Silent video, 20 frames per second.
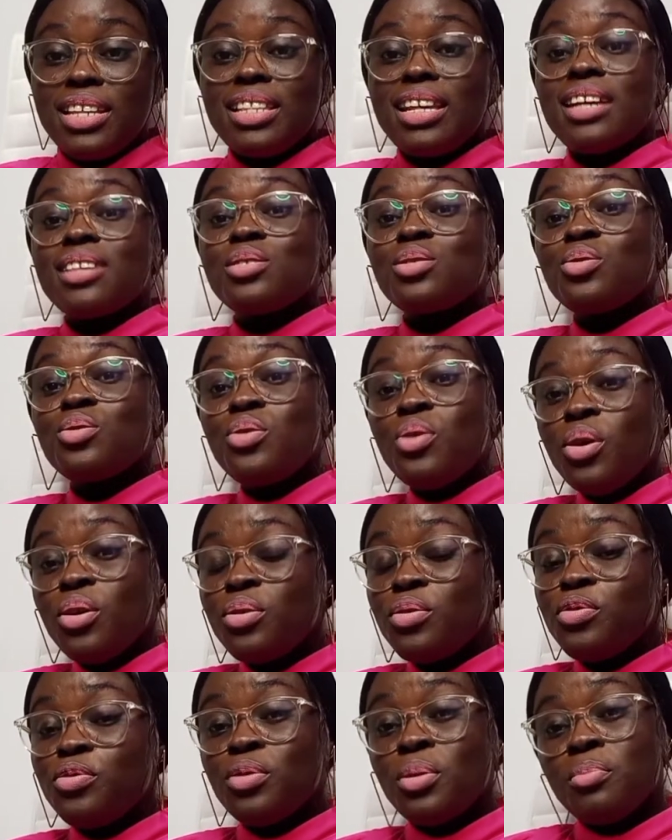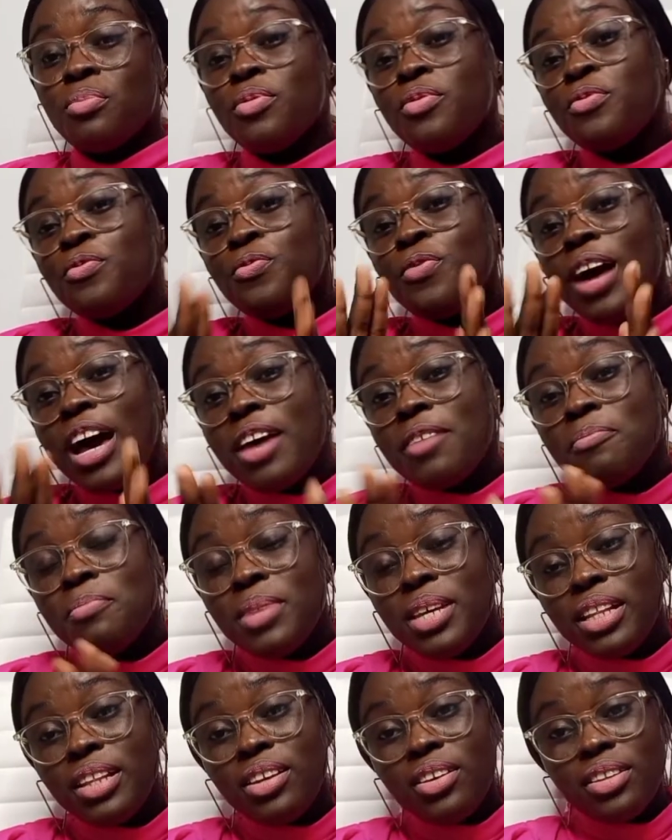It has gone from 5
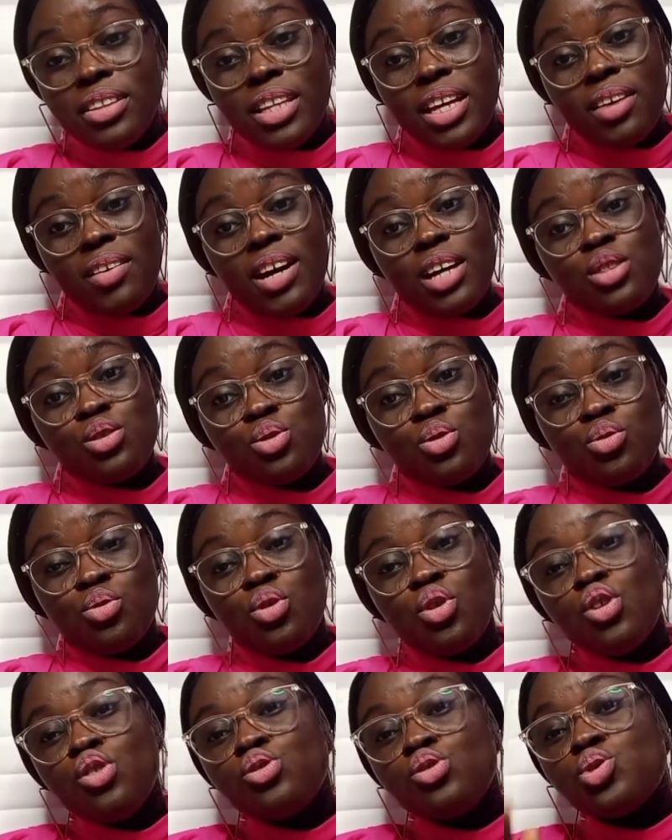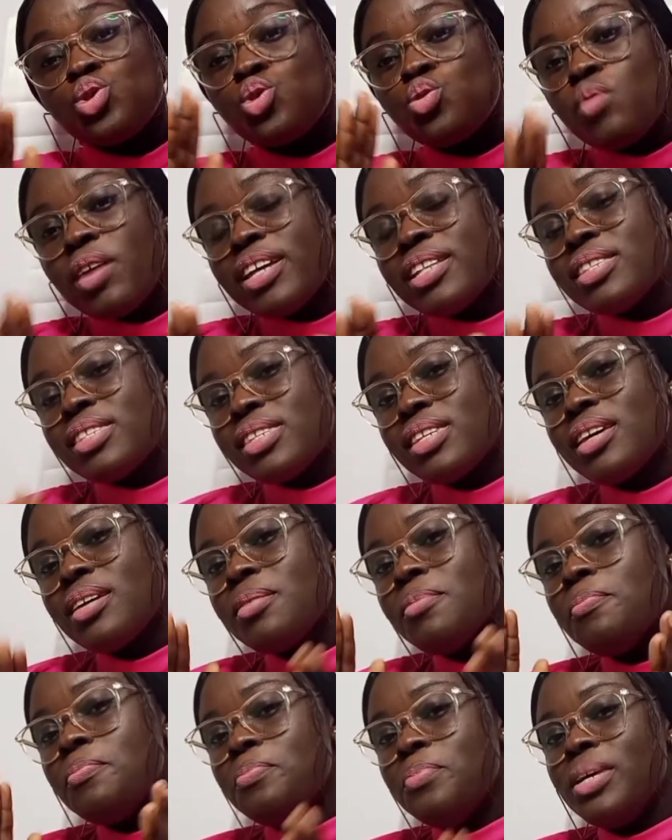million naira to
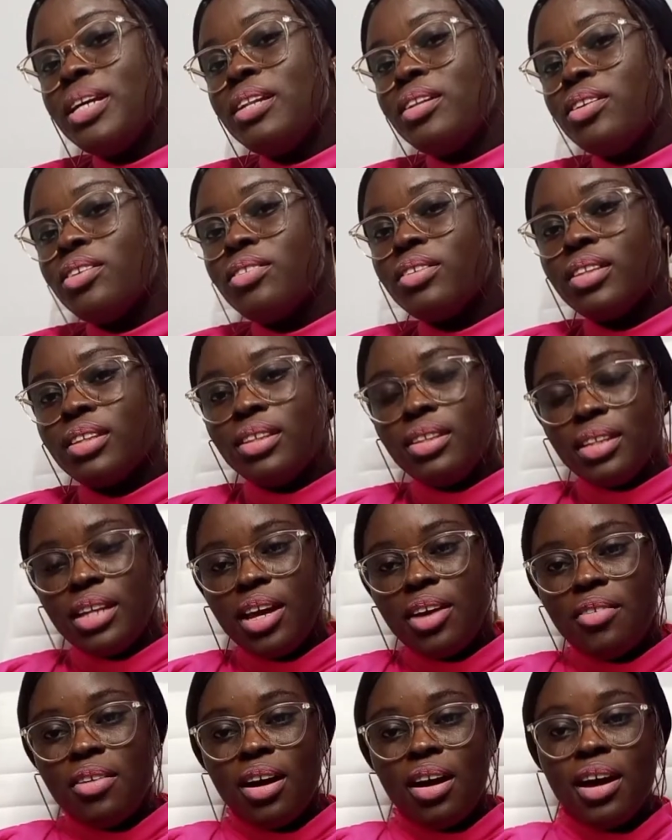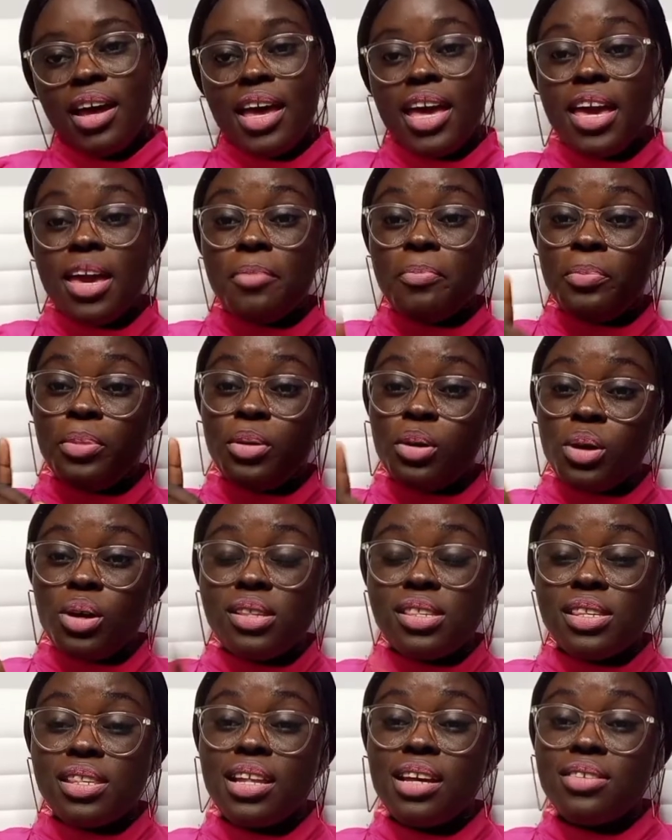20 million naira. A
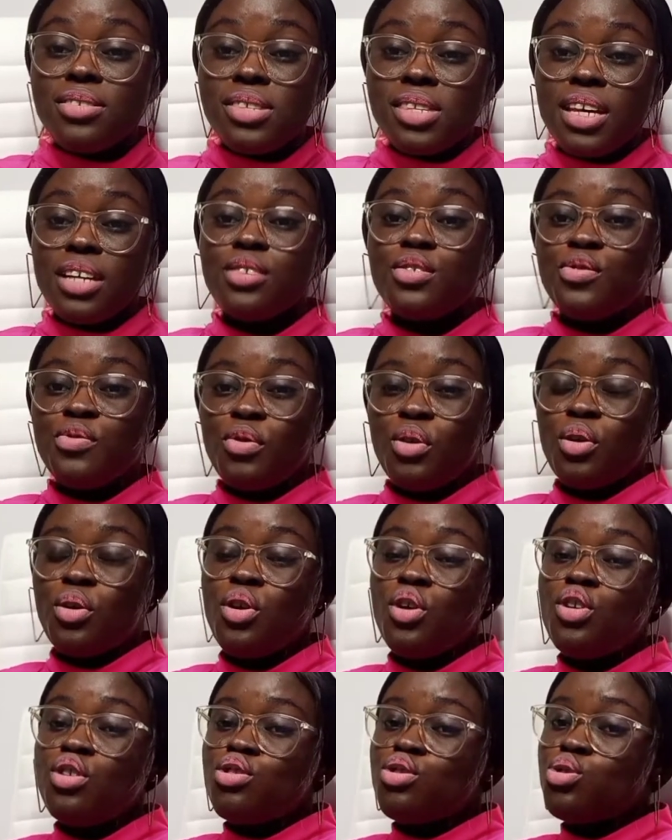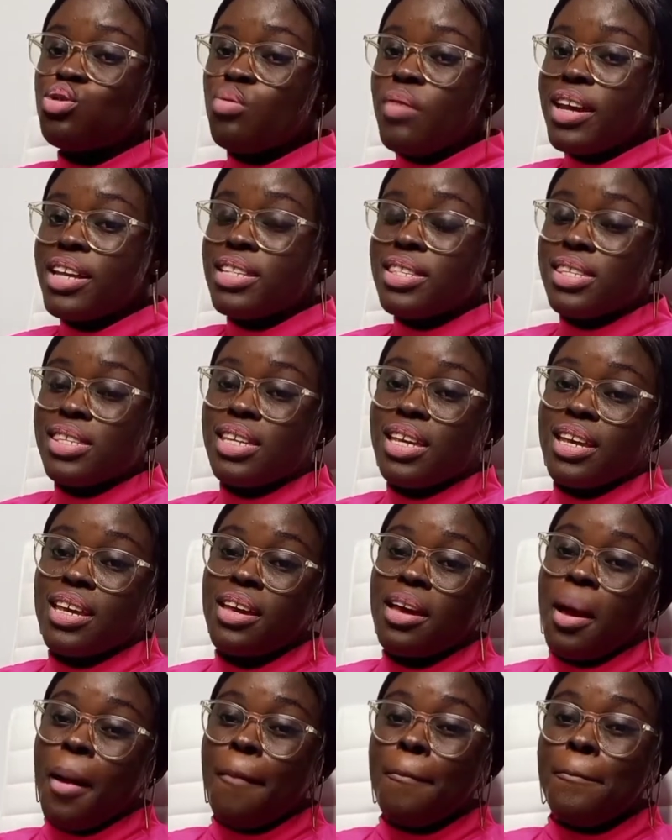plot now sells for
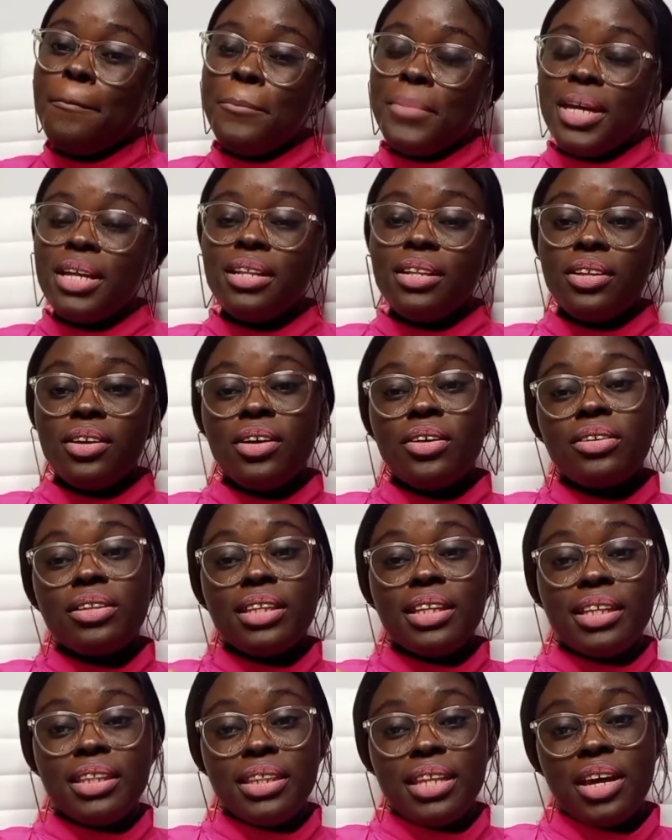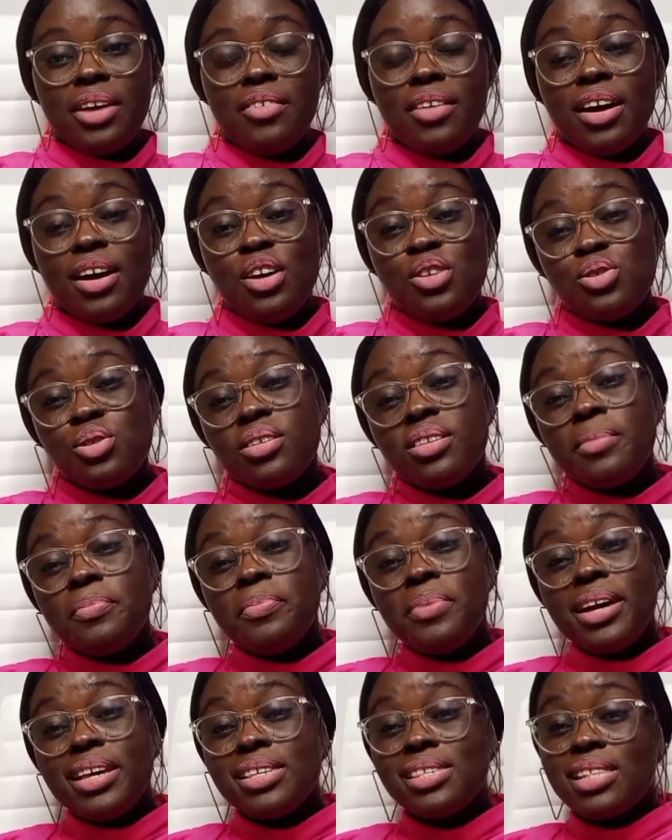20 million naira. So the
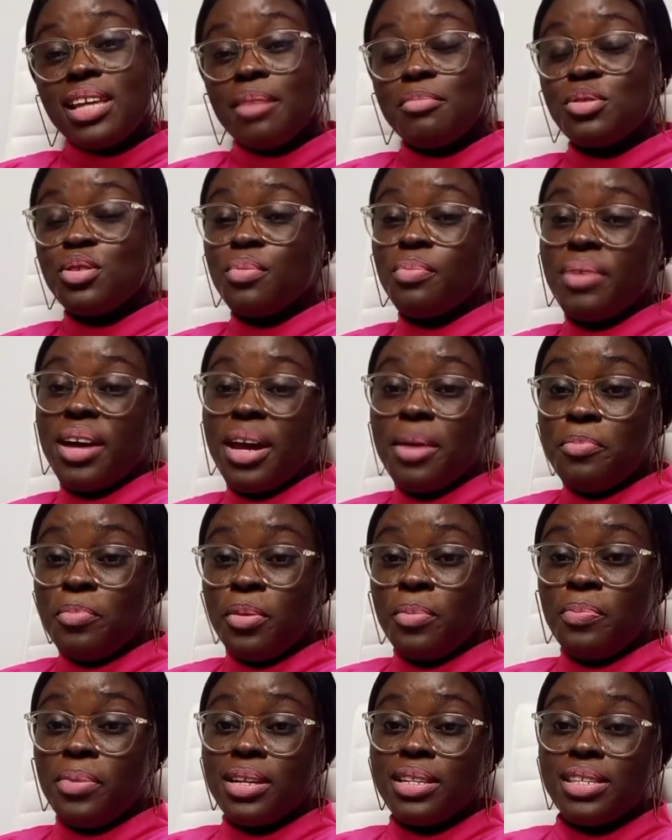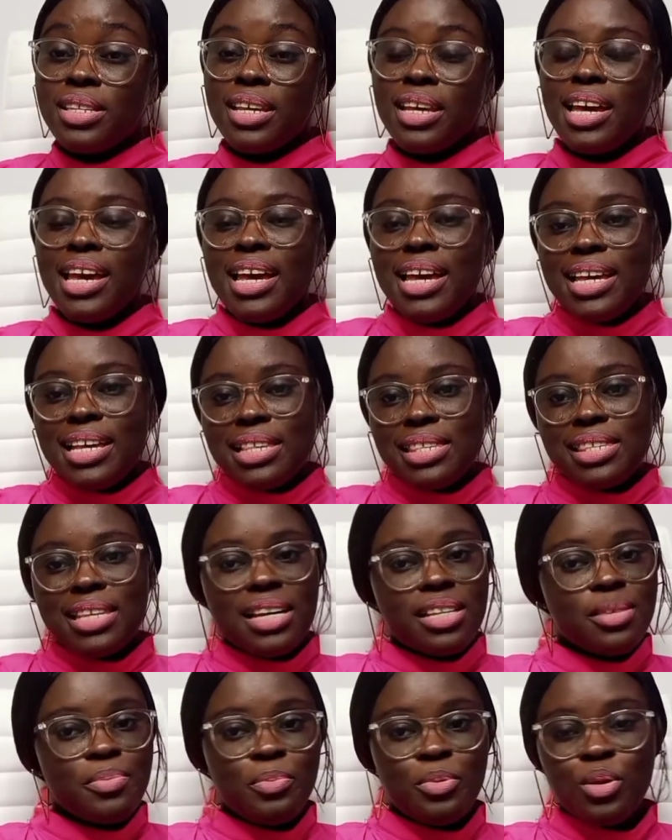best time to buy property is
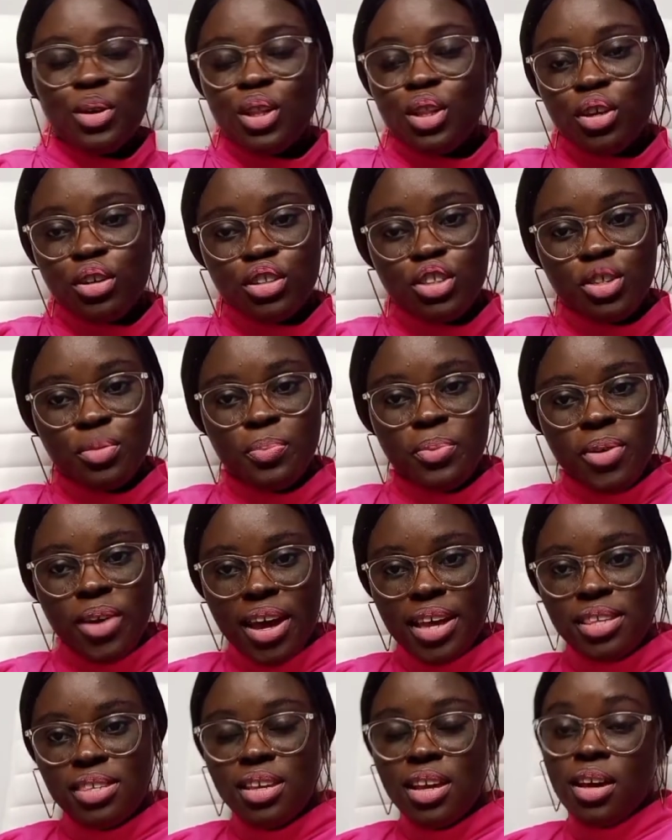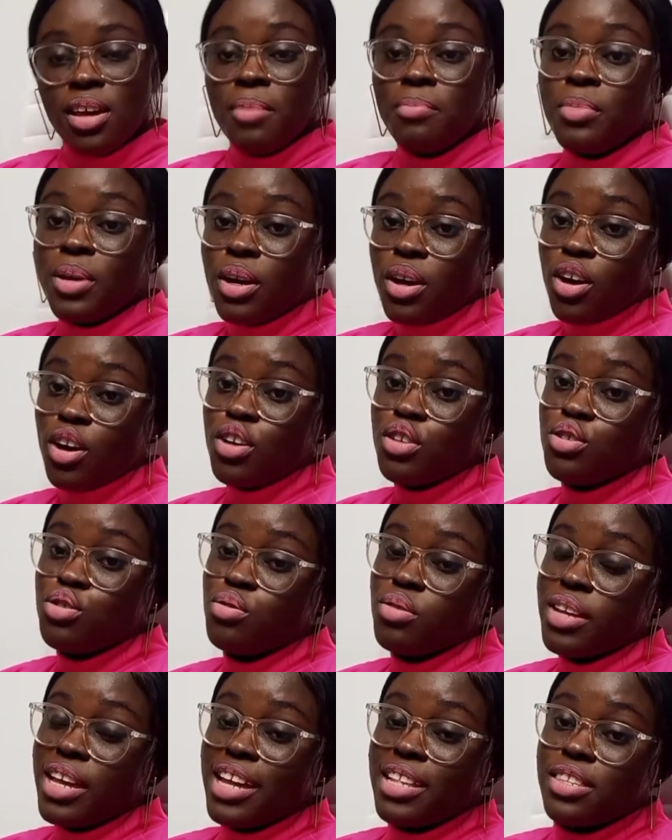at pre-launch price, because
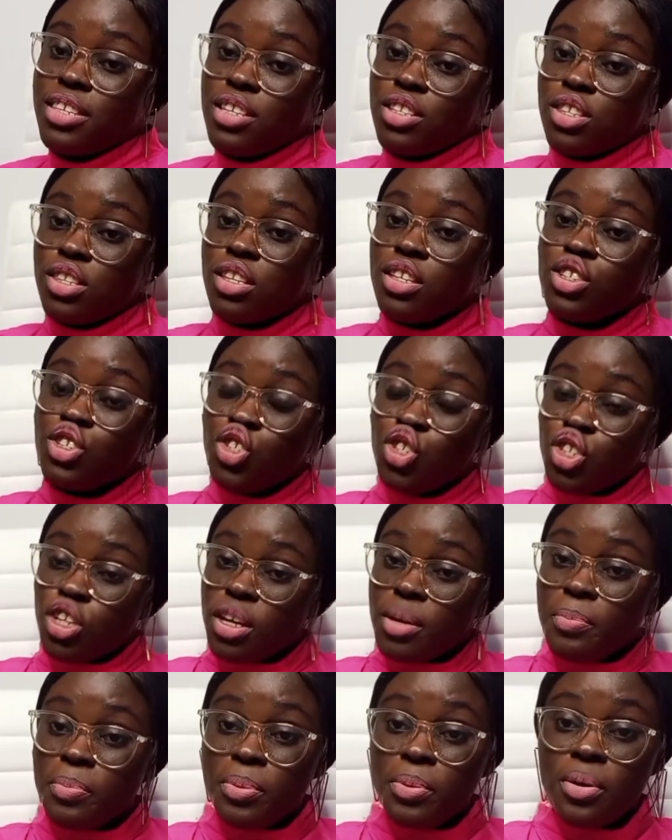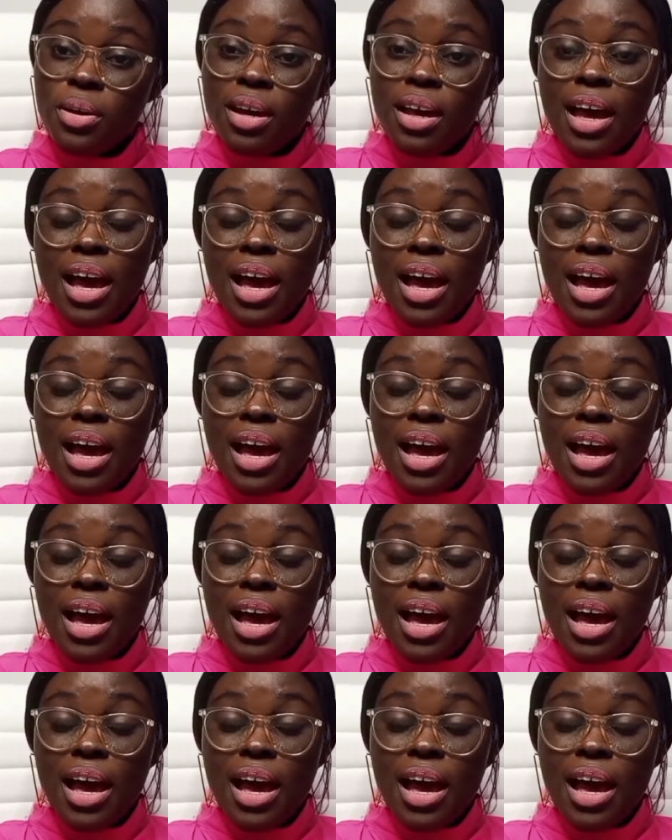you get it cheap